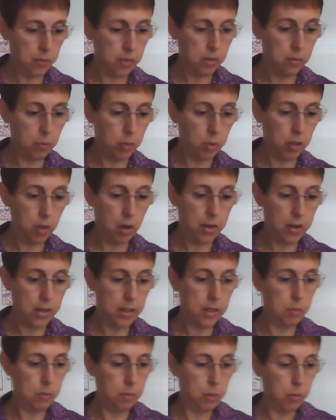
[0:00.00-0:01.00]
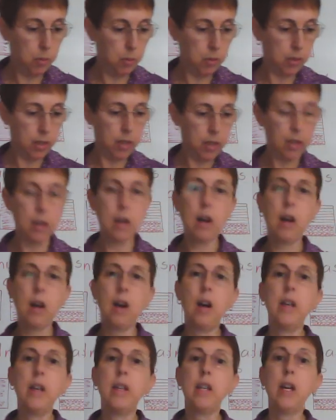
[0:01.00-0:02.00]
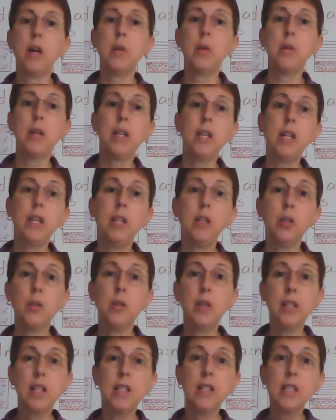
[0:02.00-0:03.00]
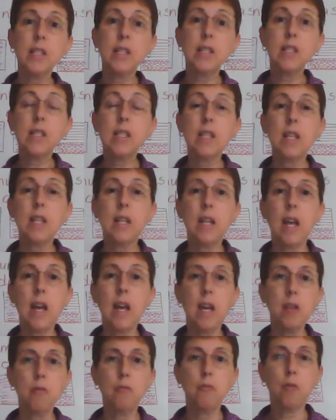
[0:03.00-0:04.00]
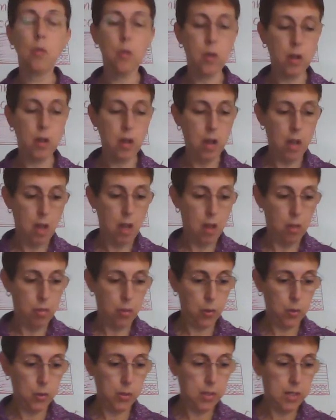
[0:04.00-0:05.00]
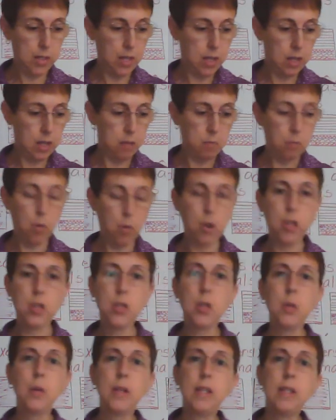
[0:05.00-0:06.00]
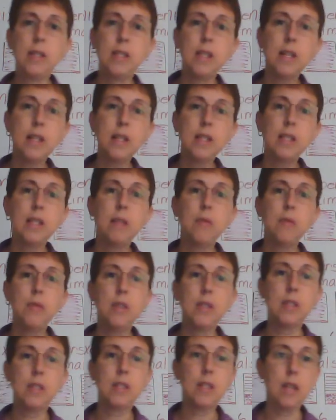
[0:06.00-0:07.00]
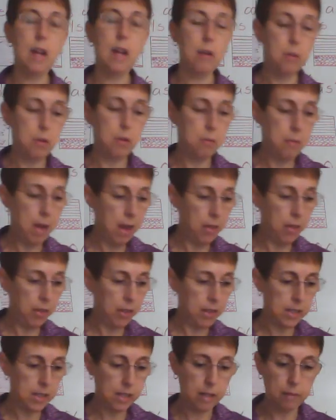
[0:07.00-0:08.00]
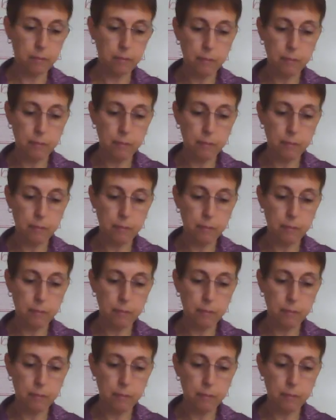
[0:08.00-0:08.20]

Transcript: We're going to be working on our e-learning lessons today for Thursday, March 26th, and this is our math lesson.